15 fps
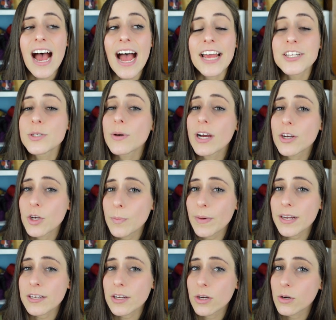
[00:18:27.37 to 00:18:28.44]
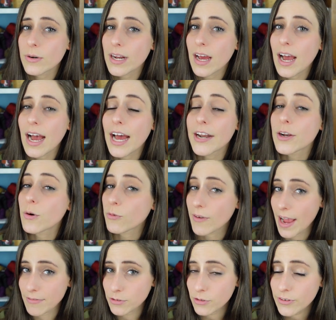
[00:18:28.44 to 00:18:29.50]
I do a coupon code on
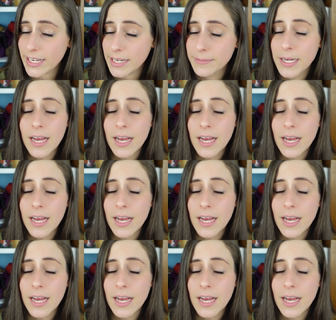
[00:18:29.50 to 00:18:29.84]
Ravelry.